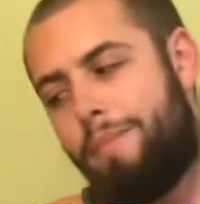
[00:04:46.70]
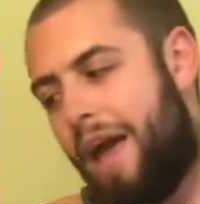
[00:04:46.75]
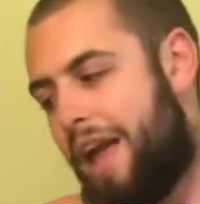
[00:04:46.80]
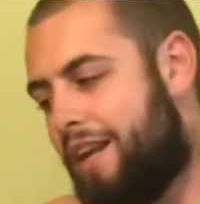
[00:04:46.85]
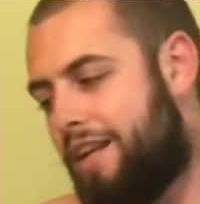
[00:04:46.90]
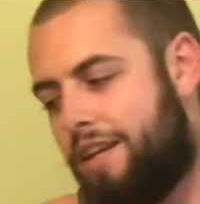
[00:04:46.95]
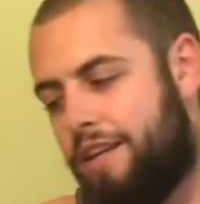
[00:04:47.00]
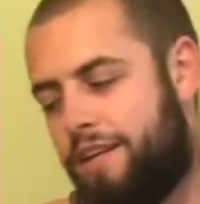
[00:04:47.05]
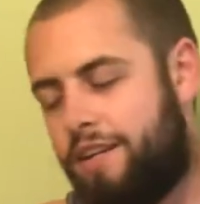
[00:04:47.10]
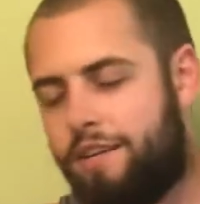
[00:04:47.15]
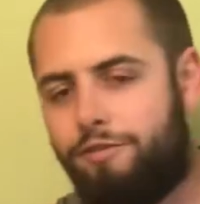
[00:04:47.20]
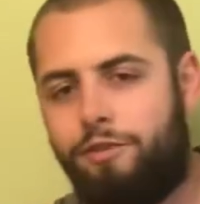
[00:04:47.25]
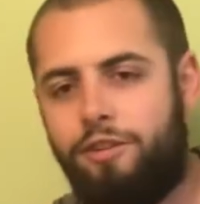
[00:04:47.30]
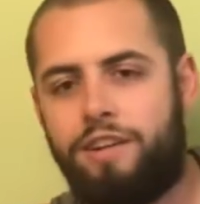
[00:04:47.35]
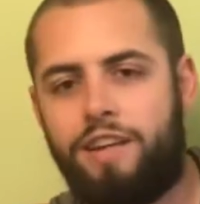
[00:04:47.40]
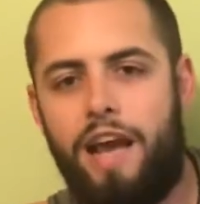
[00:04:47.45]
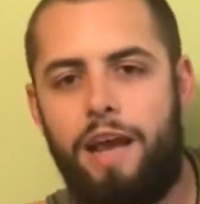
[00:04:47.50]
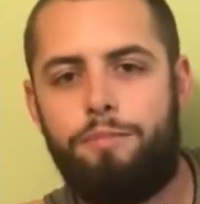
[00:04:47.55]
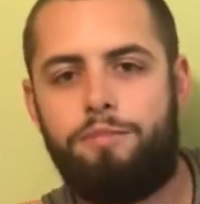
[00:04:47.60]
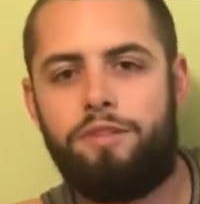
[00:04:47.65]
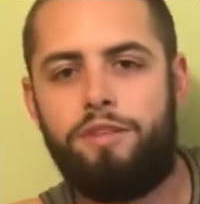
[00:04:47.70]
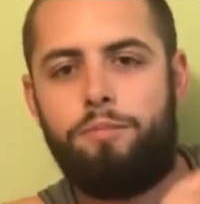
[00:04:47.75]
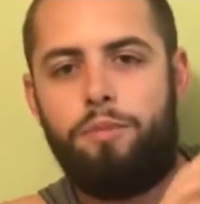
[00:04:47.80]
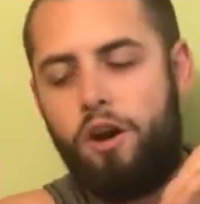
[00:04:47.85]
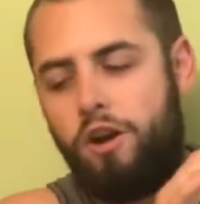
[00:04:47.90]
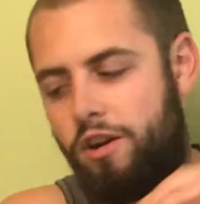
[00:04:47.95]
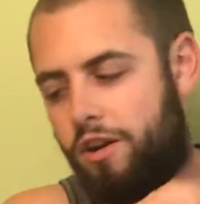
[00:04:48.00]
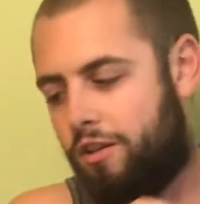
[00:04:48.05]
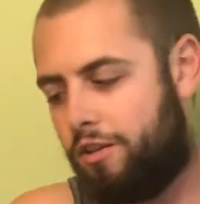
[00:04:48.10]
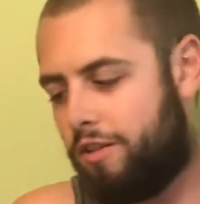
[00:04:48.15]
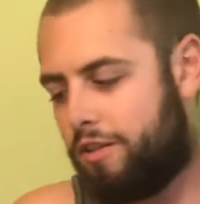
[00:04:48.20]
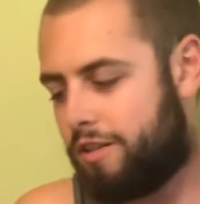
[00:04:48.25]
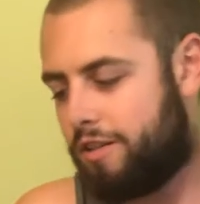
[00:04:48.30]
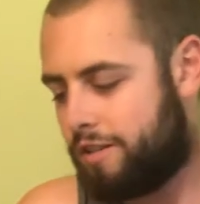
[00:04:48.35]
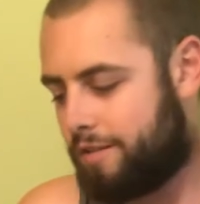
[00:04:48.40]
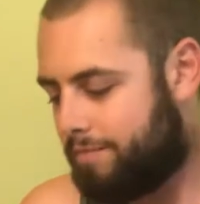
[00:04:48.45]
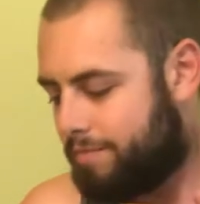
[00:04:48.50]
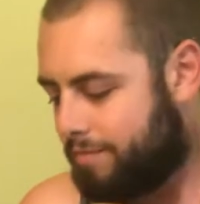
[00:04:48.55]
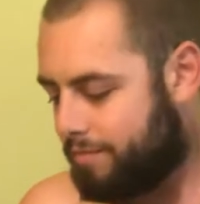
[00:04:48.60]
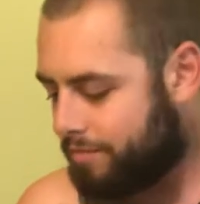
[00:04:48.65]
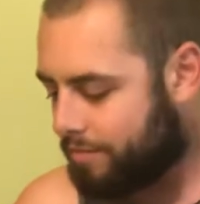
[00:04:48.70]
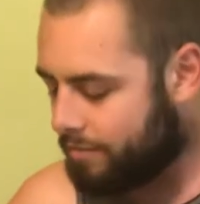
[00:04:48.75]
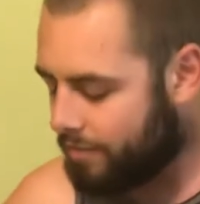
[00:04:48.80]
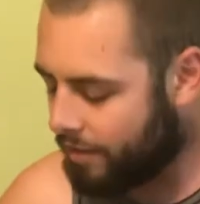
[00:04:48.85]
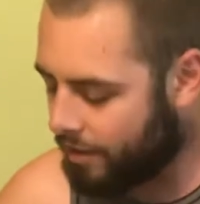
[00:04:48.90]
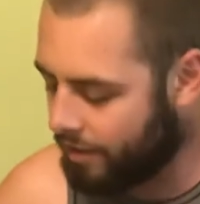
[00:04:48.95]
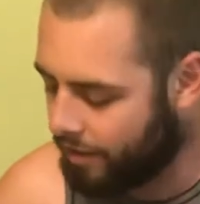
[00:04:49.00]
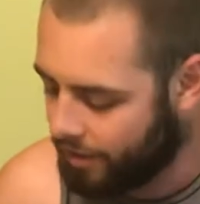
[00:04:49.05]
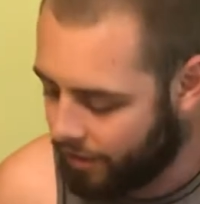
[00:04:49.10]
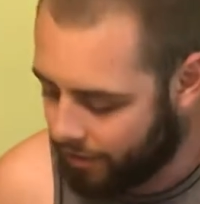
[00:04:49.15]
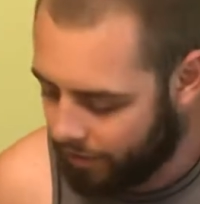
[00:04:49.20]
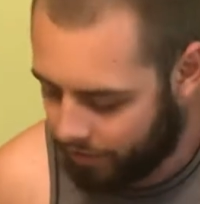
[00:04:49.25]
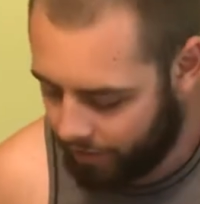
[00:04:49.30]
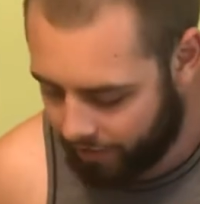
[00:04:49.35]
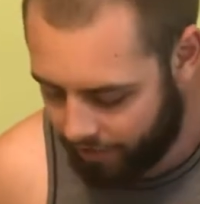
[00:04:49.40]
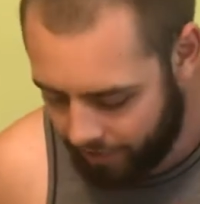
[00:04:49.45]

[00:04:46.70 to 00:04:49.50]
many different types of particles. Look